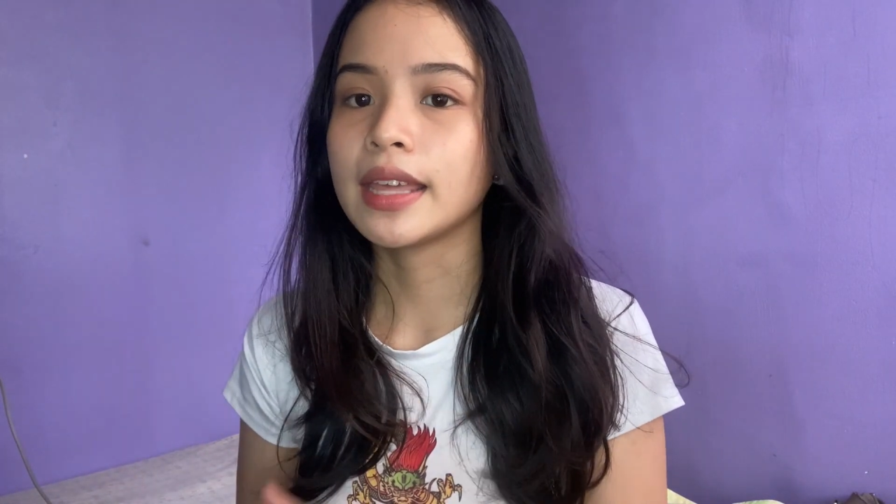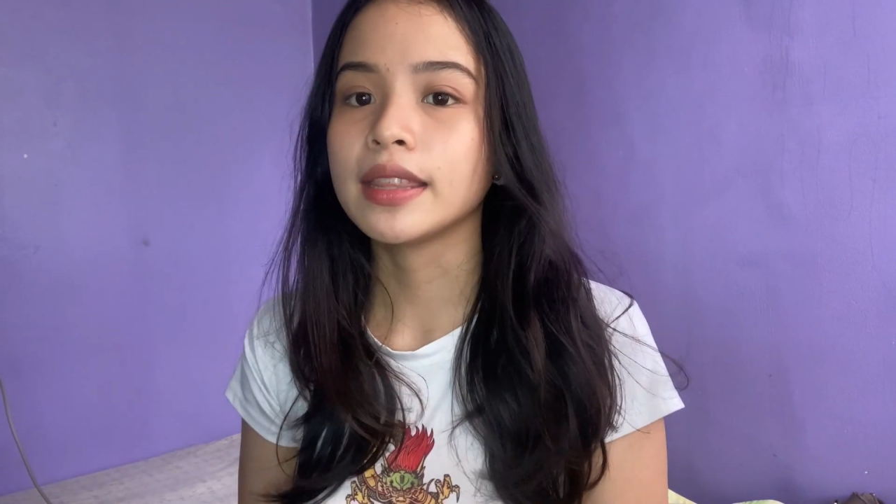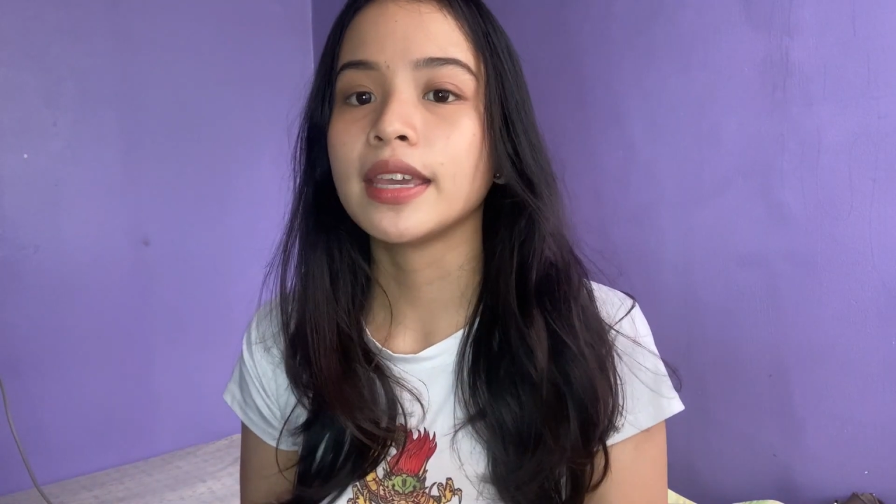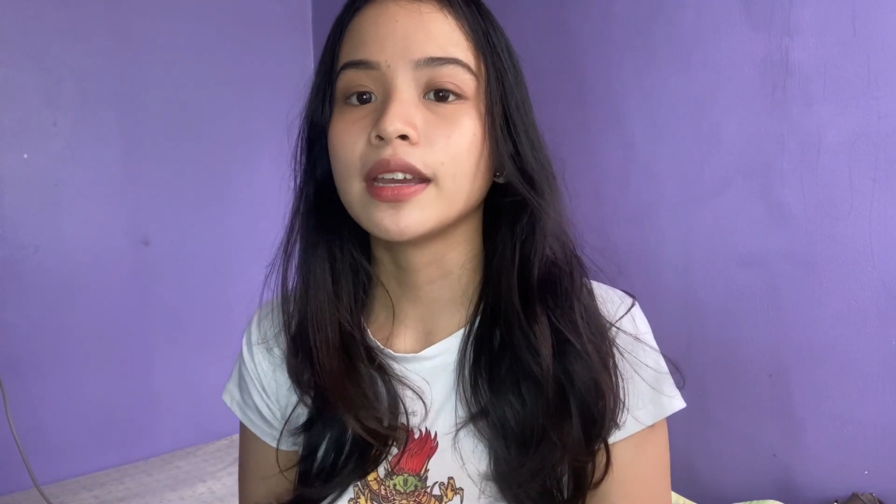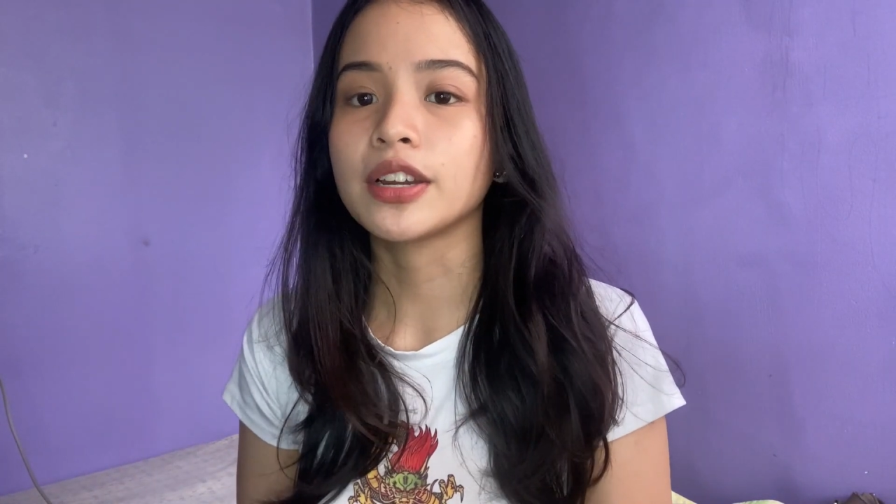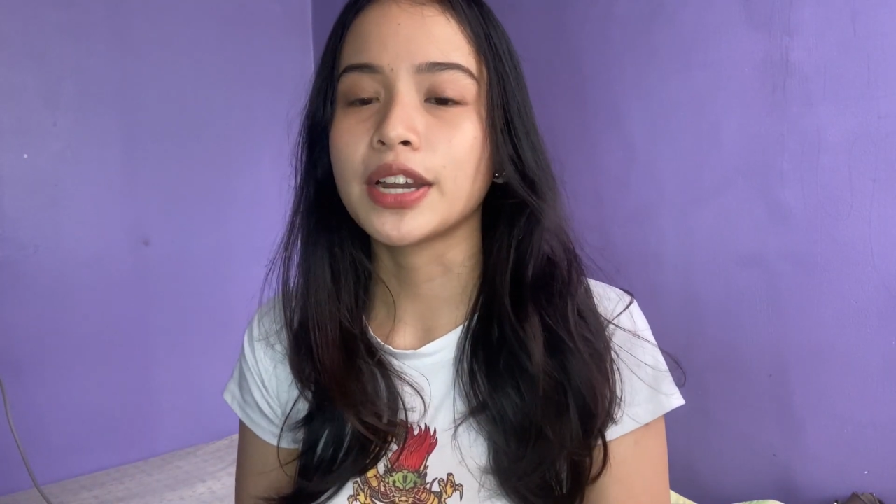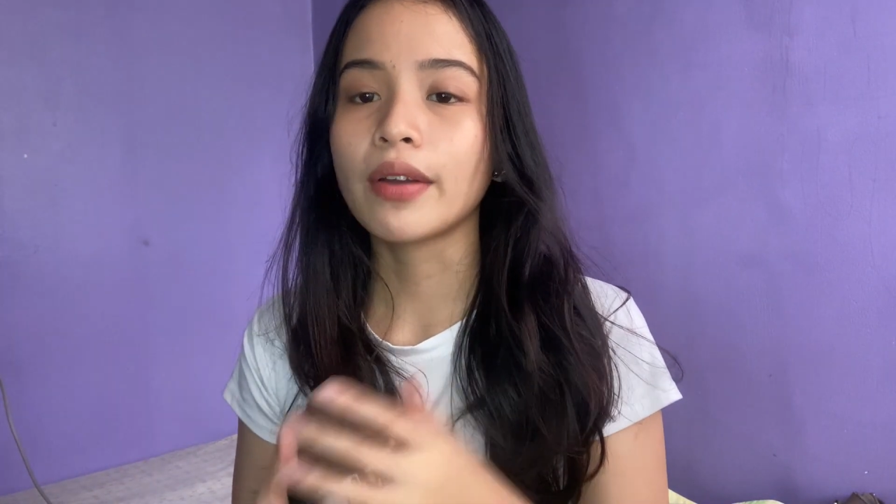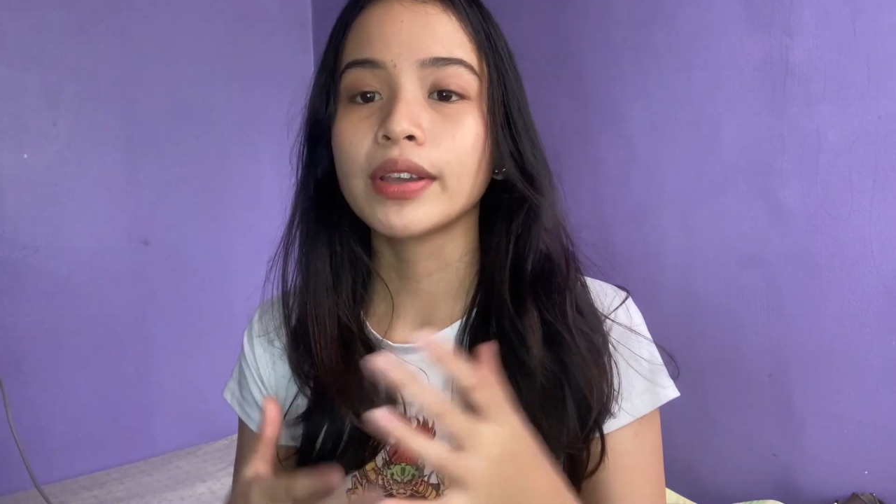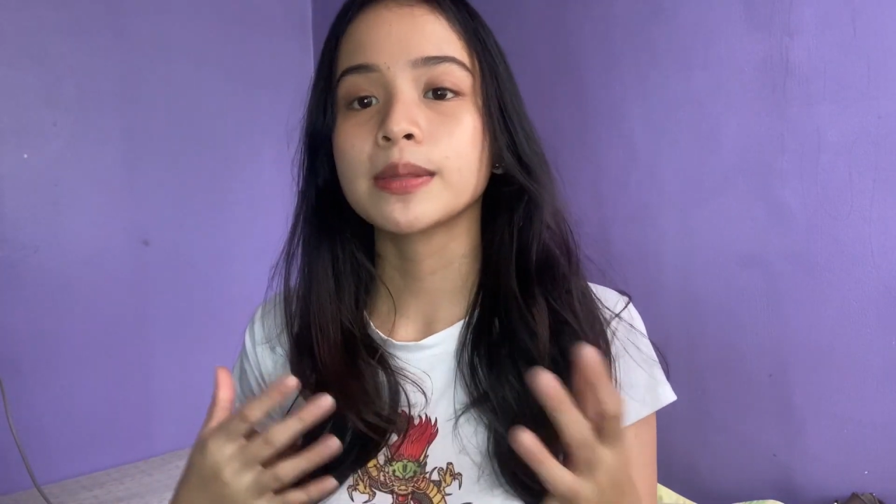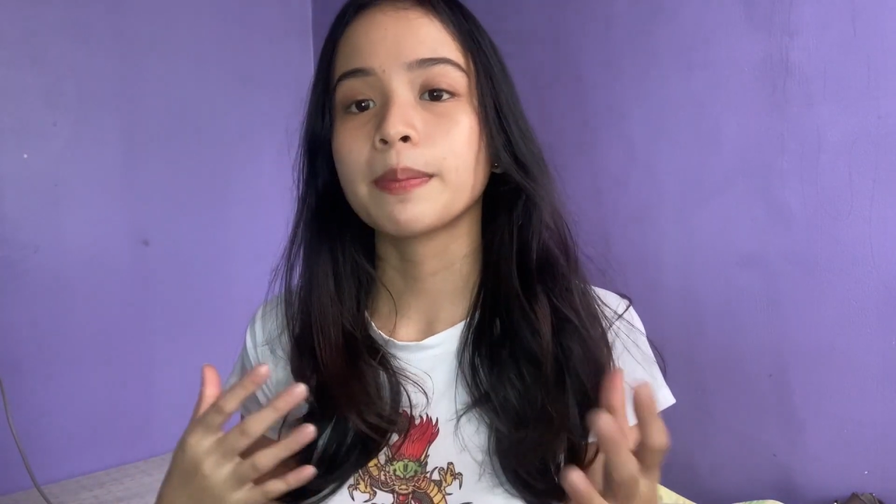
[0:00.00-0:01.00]
and they are now
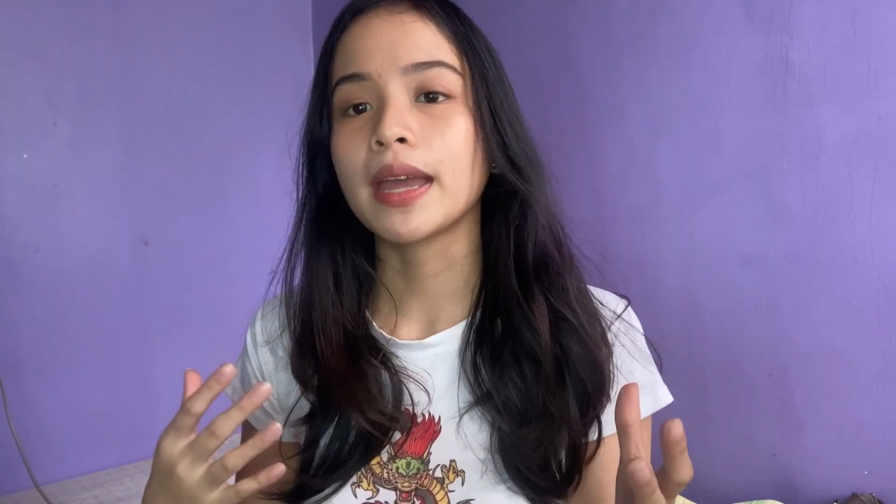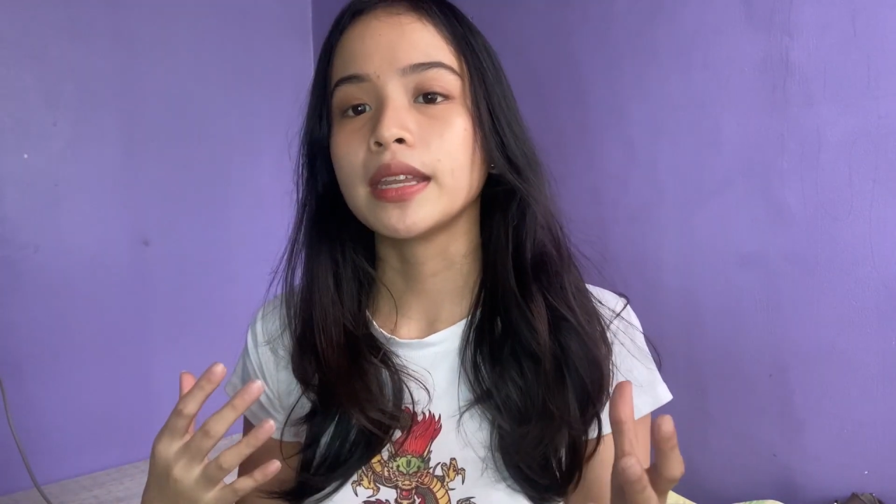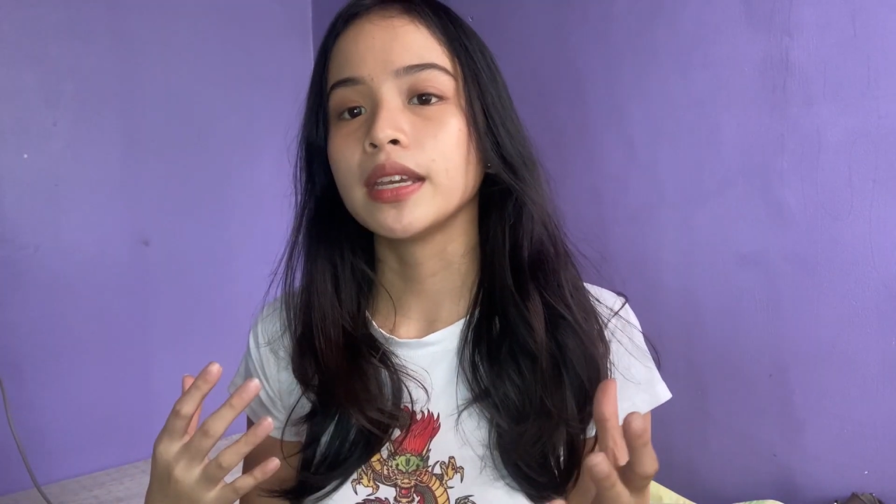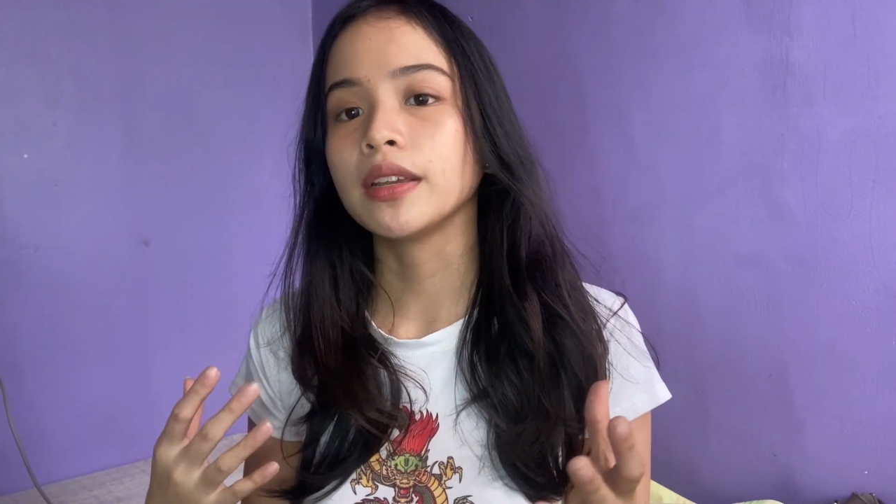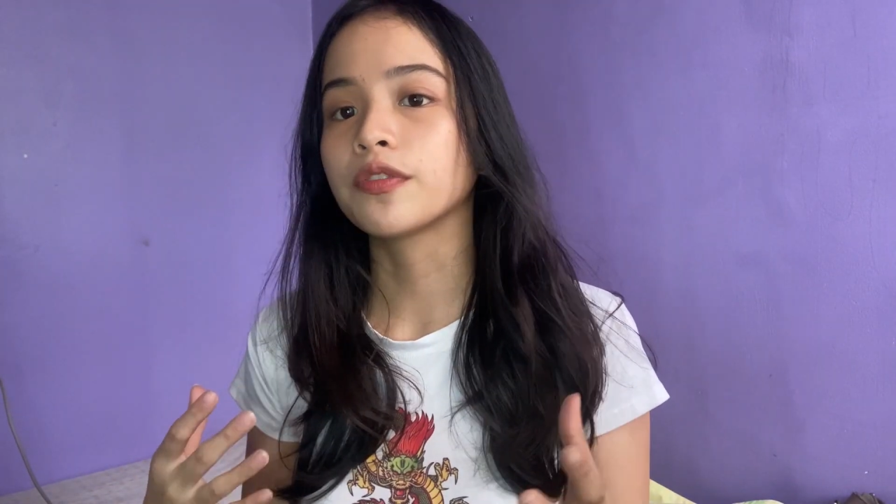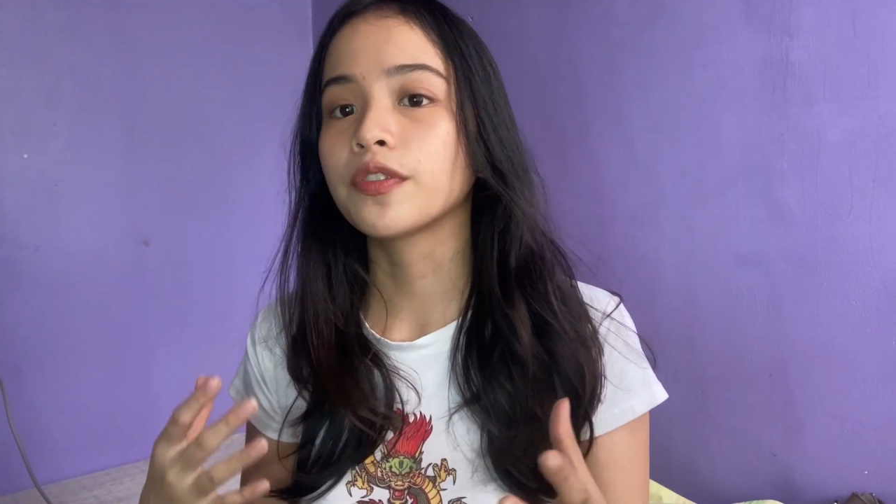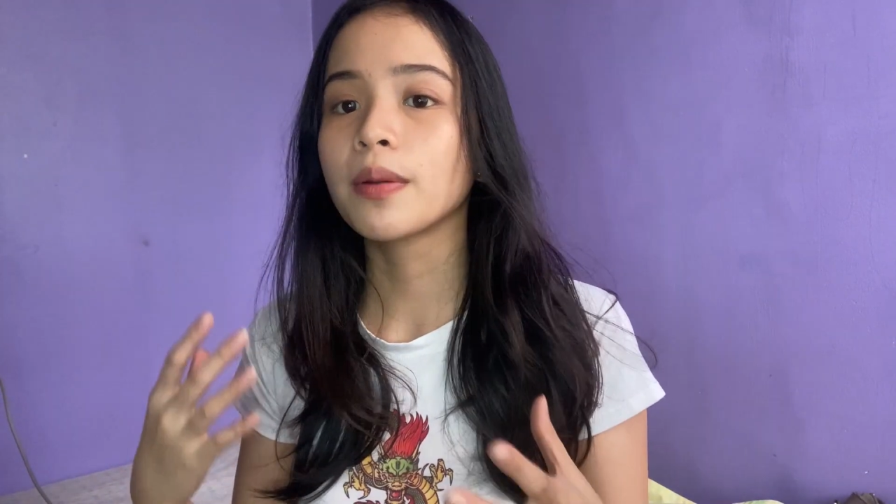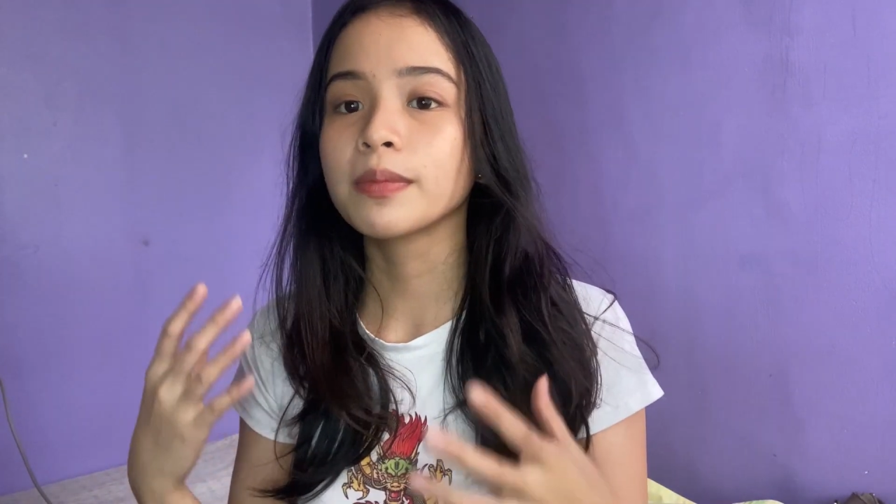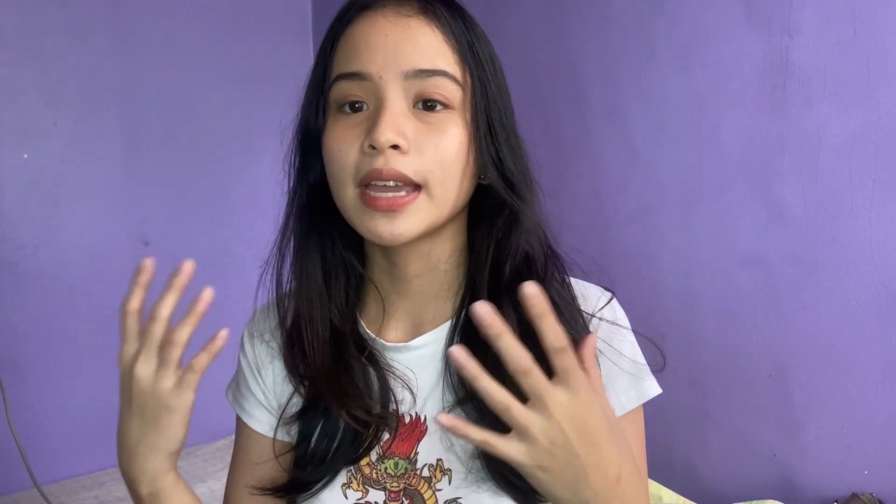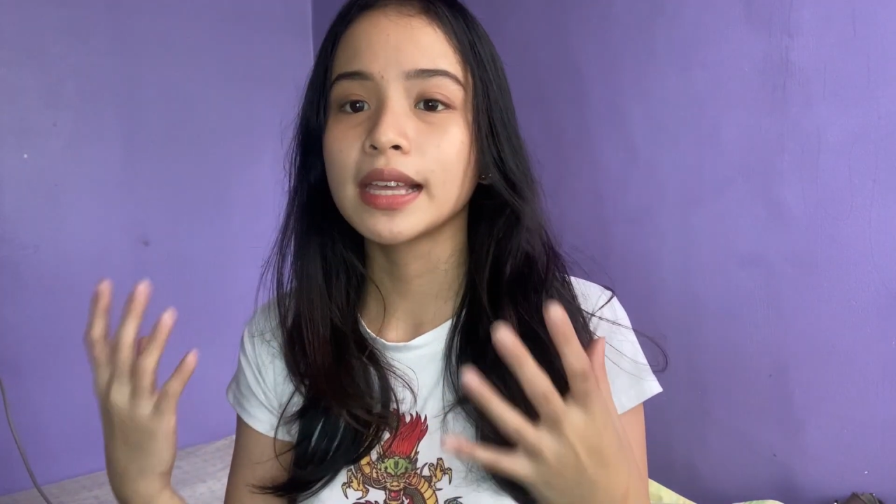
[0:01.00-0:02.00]
expanding
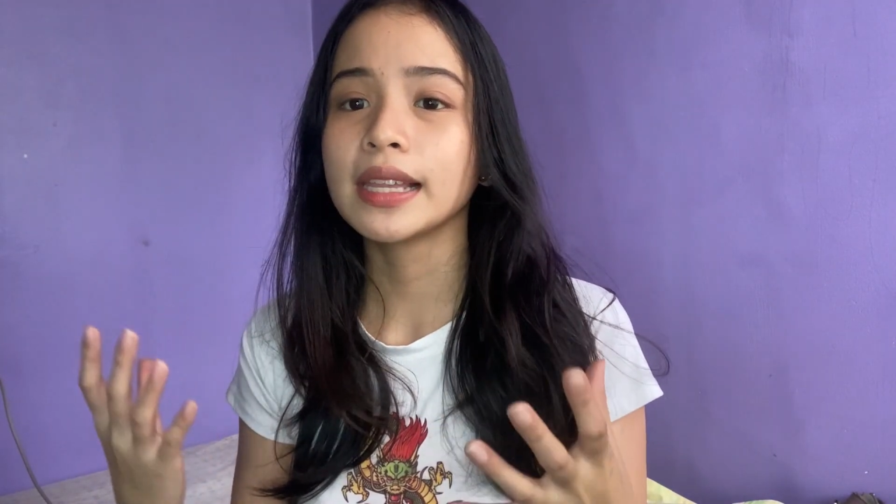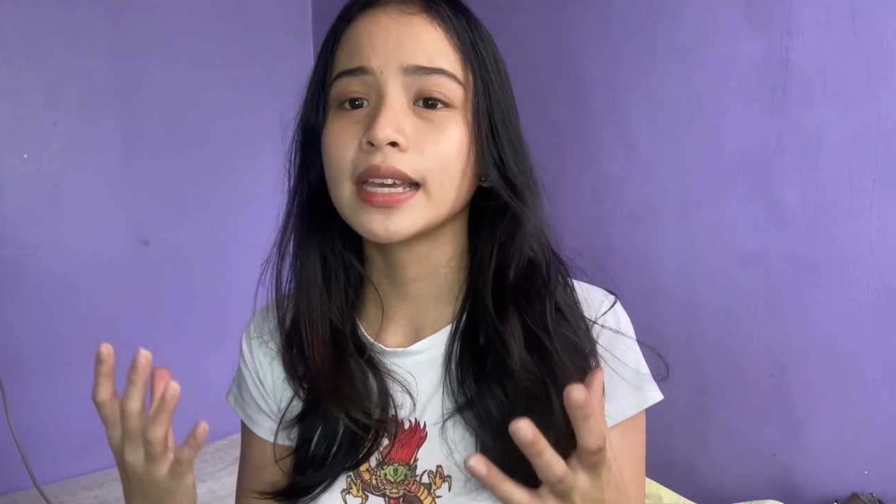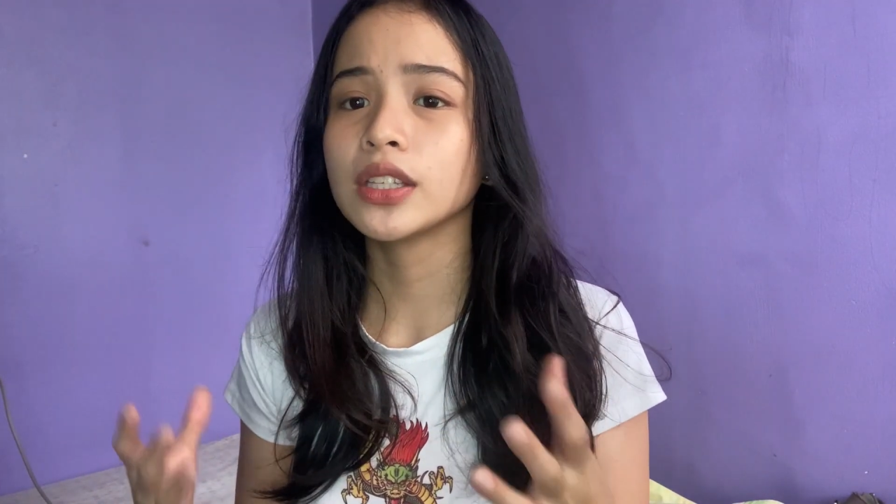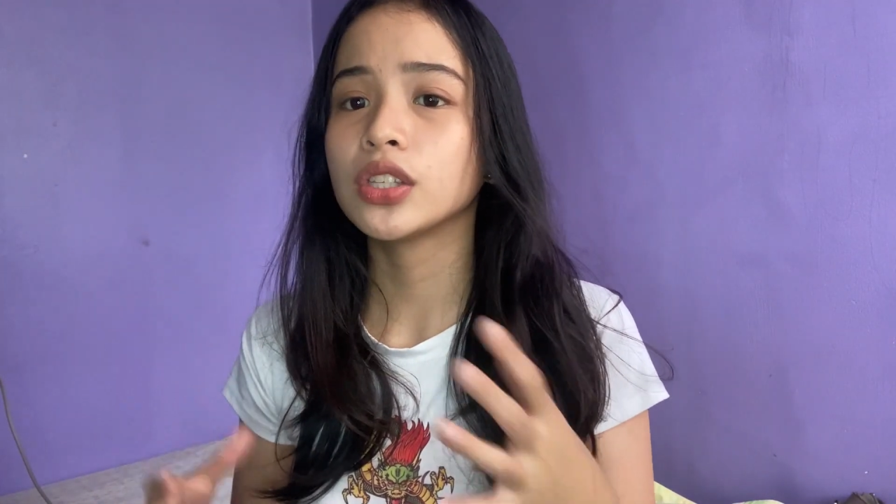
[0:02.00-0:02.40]
from Thailand